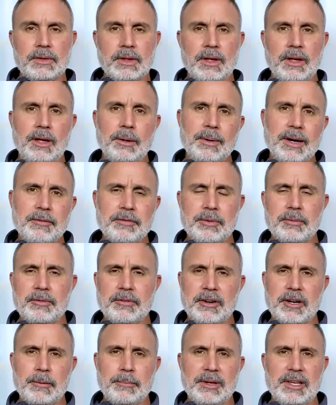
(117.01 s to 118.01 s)
right from the
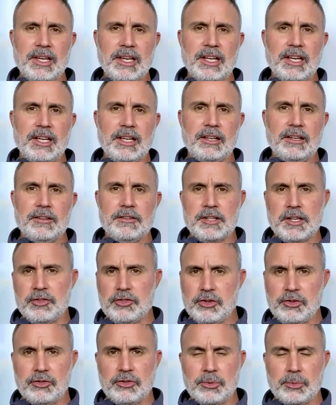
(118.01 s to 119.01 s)
very beginning, because that's
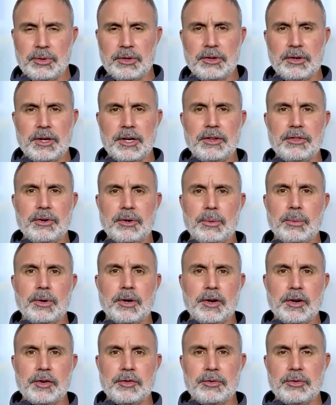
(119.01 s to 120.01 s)
usually when they're at their
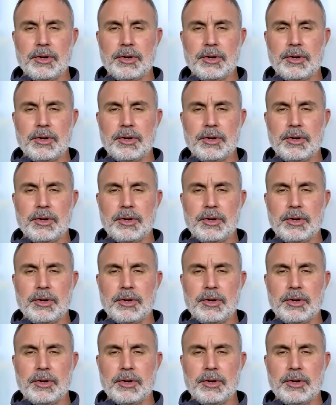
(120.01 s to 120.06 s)
worst,